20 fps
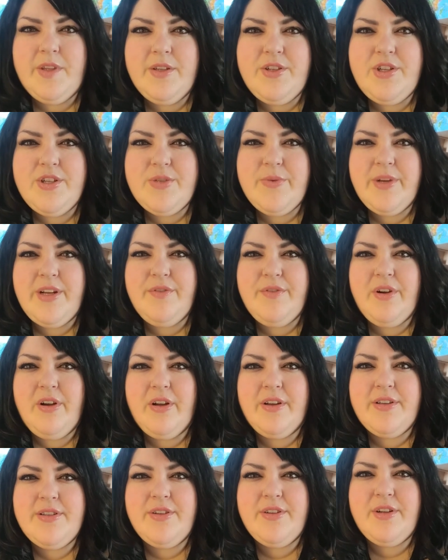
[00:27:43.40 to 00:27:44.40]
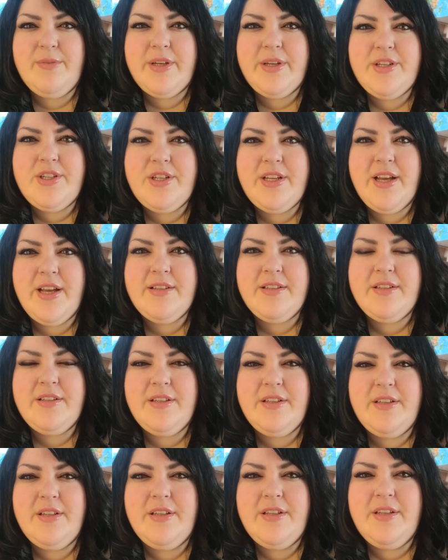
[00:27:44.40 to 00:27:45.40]
She's waiting for August 3rd because she has.
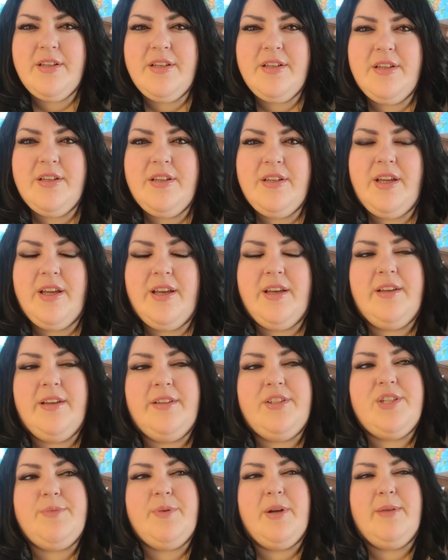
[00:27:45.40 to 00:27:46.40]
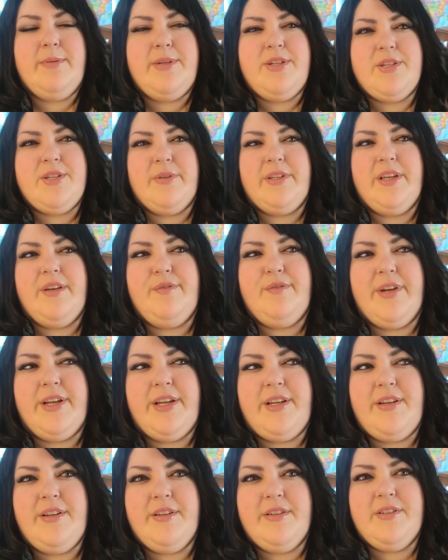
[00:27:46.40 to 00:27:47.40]
Yeah, she's probably just really
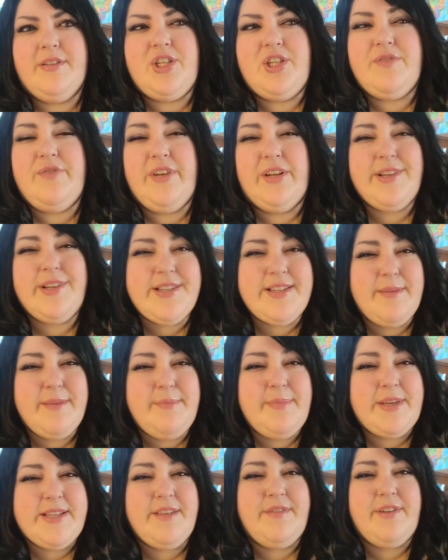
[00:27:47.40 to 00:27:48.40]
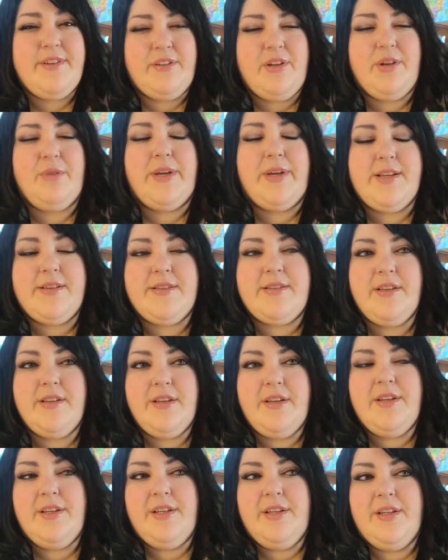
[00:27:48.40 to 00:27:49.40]
afraid. She's very submissive in a lot of ways.
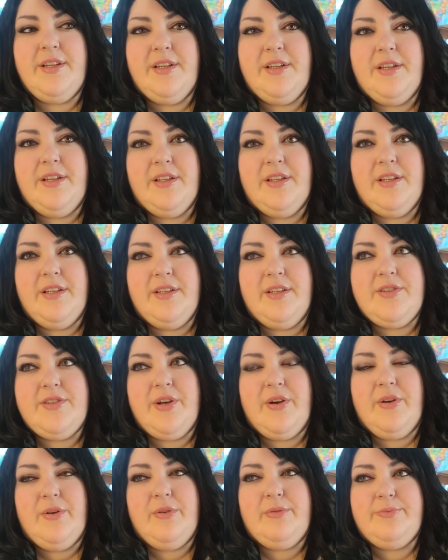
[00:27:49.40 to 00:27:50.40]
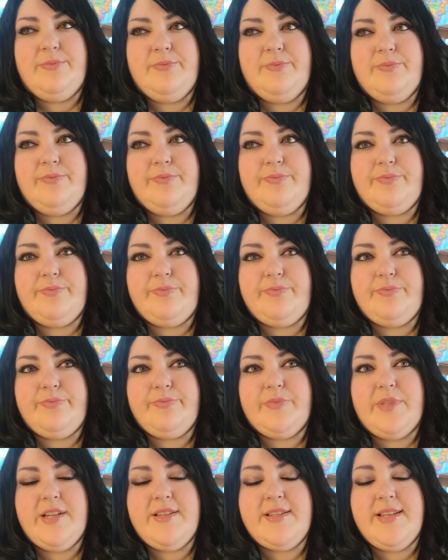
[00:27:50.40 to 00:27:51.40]
So
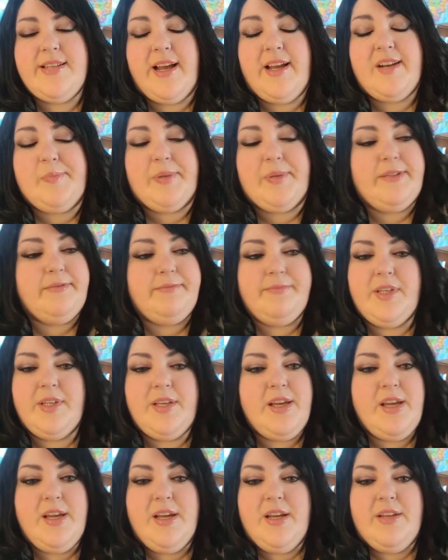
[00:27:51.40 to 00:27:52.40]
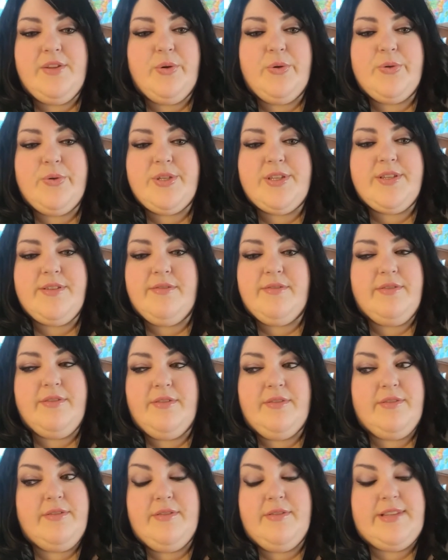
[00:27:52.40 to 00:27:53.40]
it's sad, but
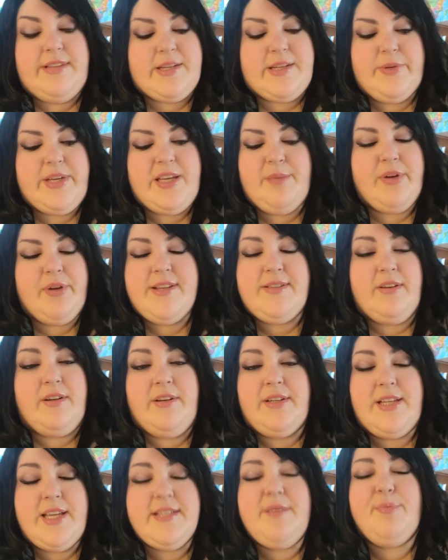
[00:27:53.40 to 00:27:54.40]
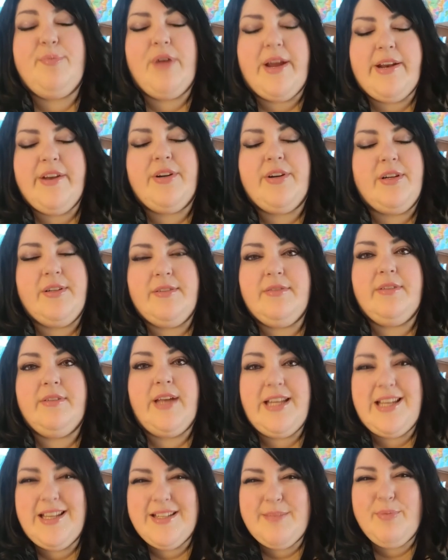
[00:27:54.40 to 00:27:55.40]
that's what he preys on. He's a predator
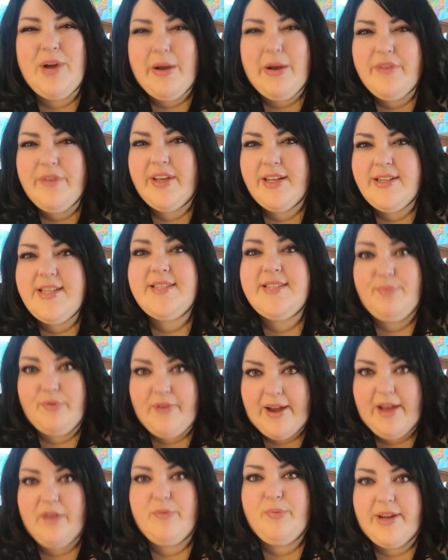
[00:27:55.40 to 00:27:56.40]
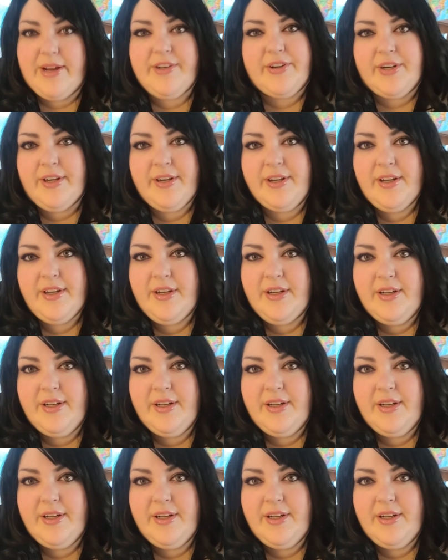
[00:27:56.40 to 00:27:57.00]
and he's proud of it. He's a proud predator.